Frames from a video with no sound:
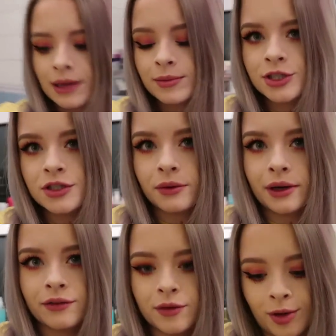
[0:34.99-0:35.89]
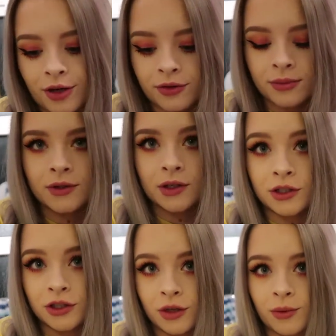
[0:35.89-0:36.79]
Let me just go out of the bathroom so I can
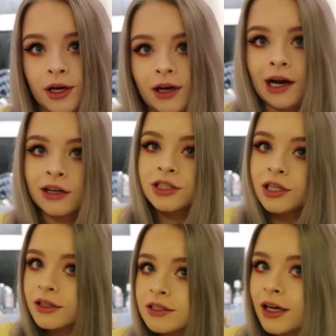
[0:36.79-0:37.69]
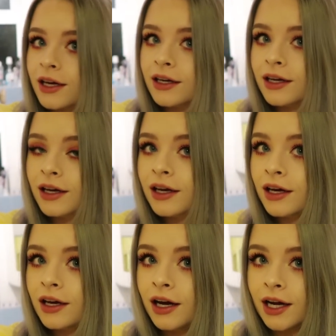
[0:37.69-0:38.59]
show you what it actually looks like.
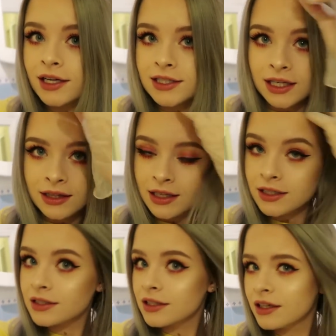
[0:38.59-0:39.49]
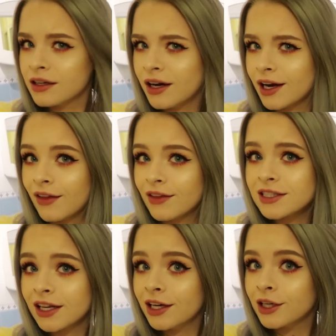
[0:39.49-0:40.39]
Okay, so in this, again,
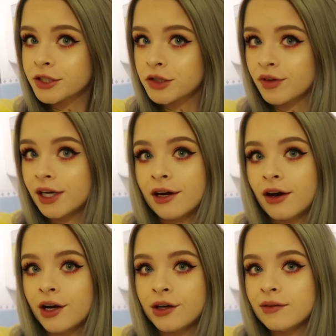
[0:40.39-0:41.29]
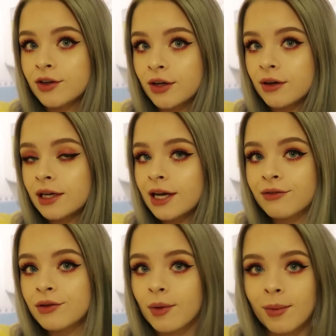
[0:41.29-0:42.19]
this light, it looks green. I don't even know. In
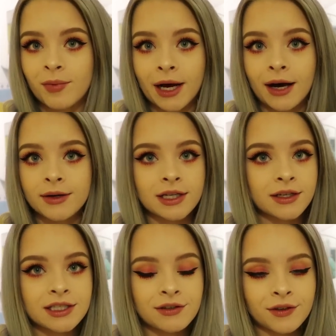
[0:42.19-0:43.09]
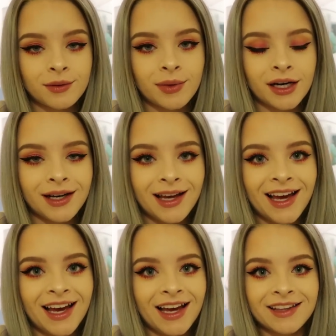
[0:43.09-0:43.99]
every room of my house, it looks different, but
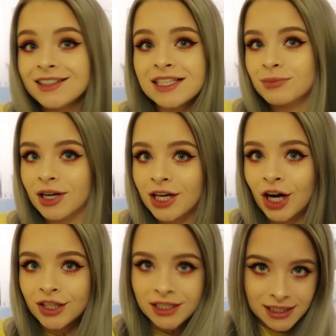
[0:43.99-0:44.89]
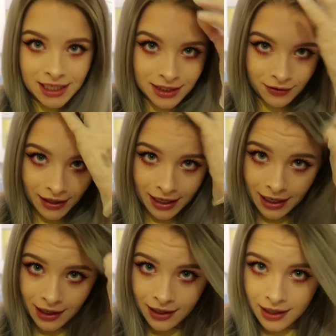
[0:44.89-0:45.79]
this is my current state of
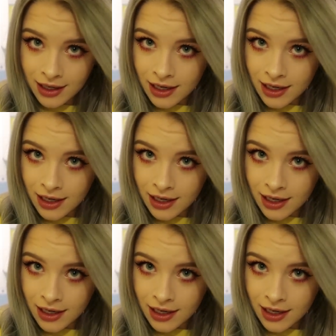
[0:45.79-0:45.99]
hair.